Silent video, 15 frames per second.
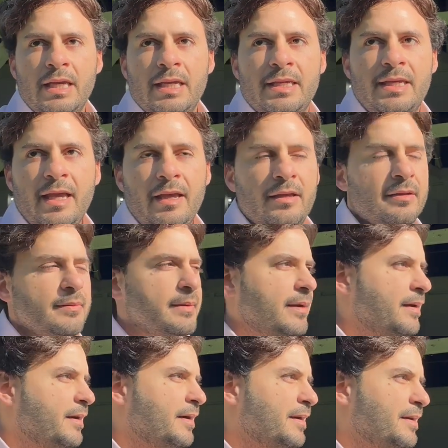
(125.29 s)
Yeah,
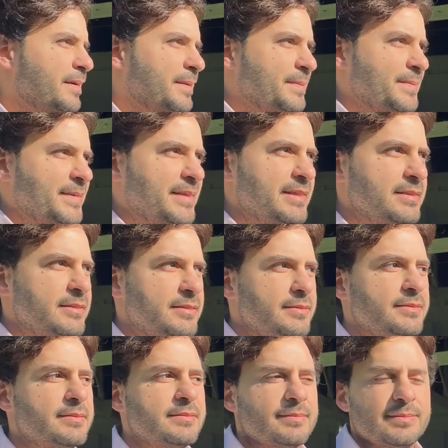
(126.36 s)
he's
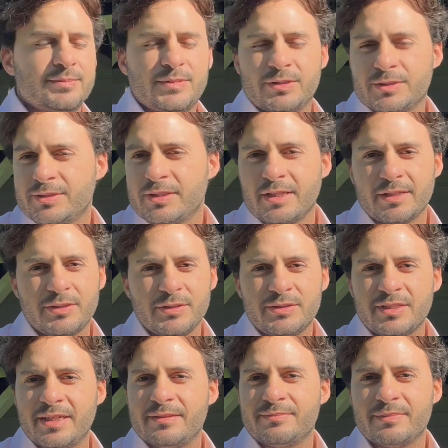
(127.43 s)
just like you
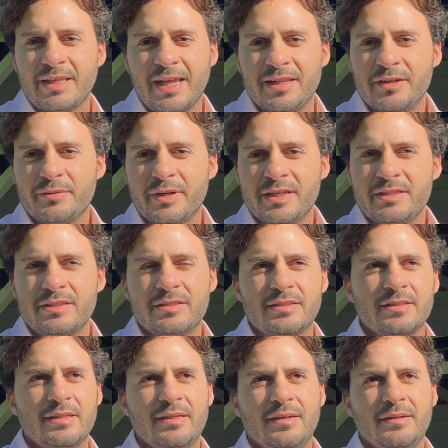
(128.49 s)
said, lightly raced.
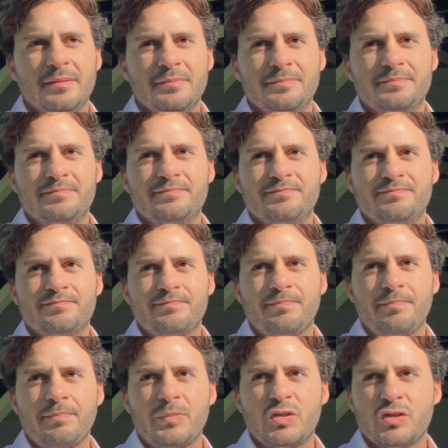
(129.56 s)

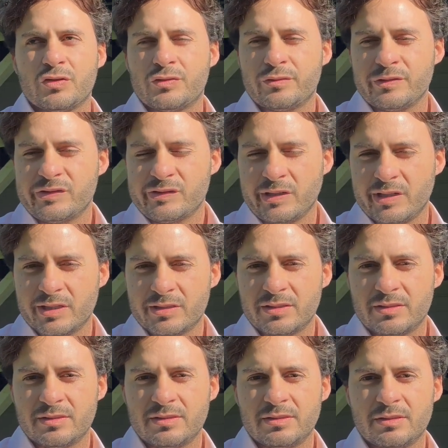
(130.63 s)
Just three
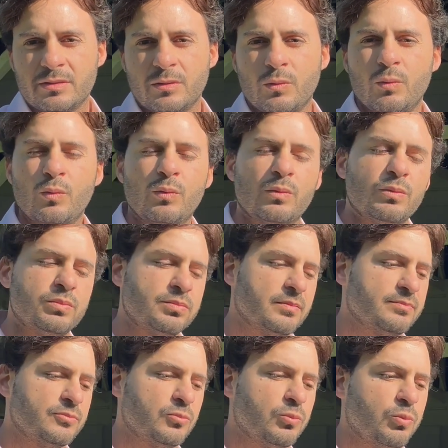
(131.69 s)
starts,
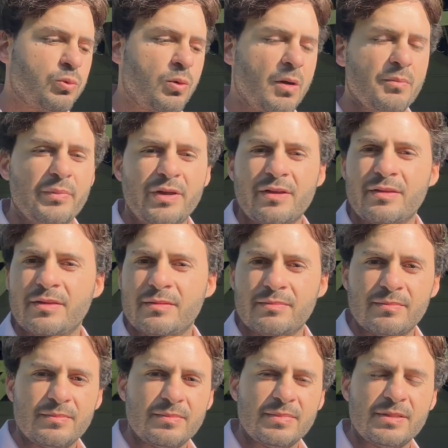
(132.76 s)
one better
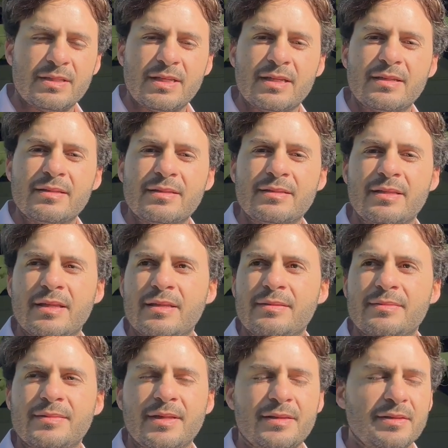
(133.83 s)
than
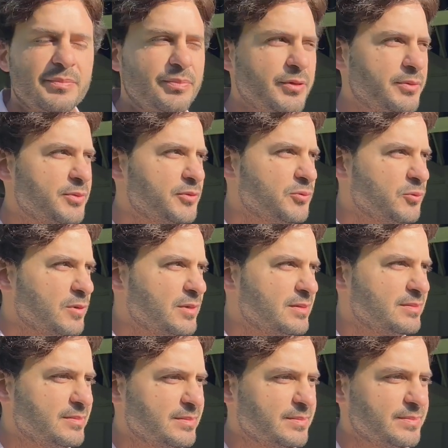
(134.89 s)
the previous
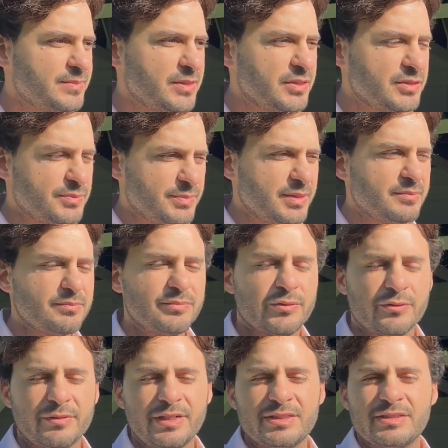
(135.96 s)
one. He's been
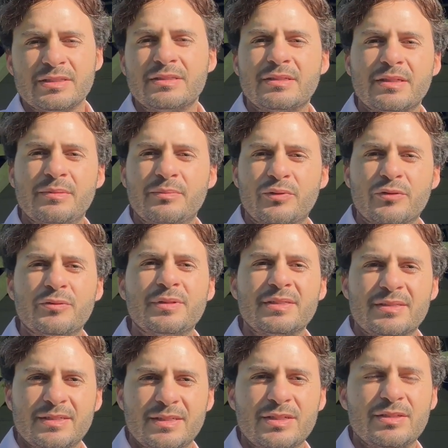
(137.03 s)
progressing, improving
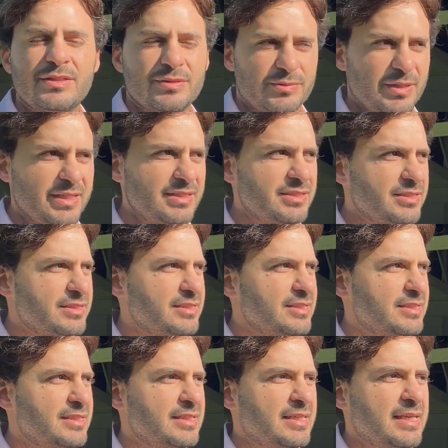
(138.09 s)
each race.
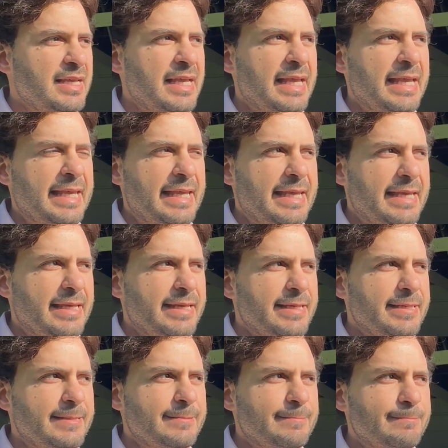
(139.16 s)

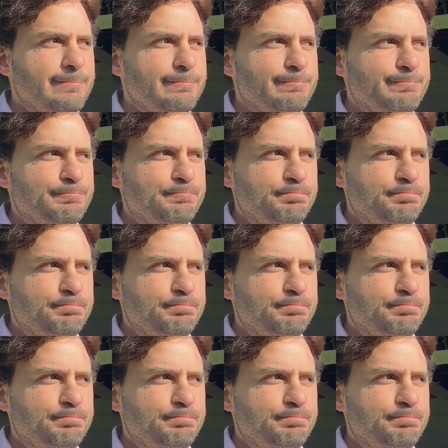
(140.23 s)
And